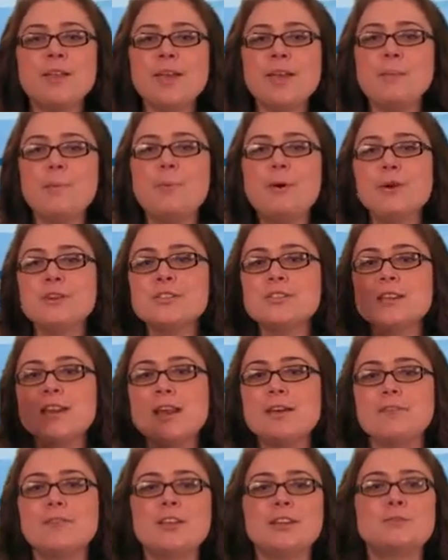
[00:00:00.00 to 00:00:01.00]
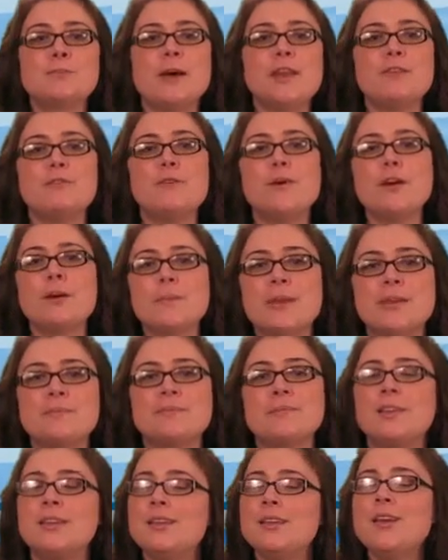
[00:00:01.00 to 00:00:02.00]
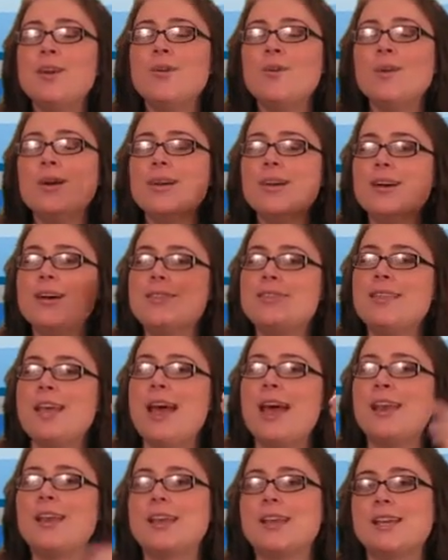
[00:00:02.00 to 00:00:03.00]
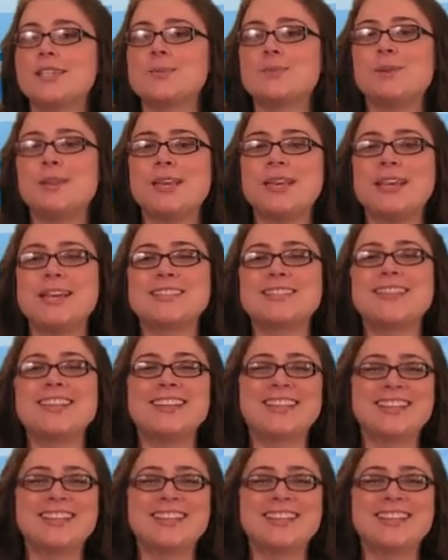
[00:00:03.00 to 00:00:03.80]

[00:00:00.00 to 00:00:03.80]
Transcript: and push the Netflix button for me. Work on that next, please.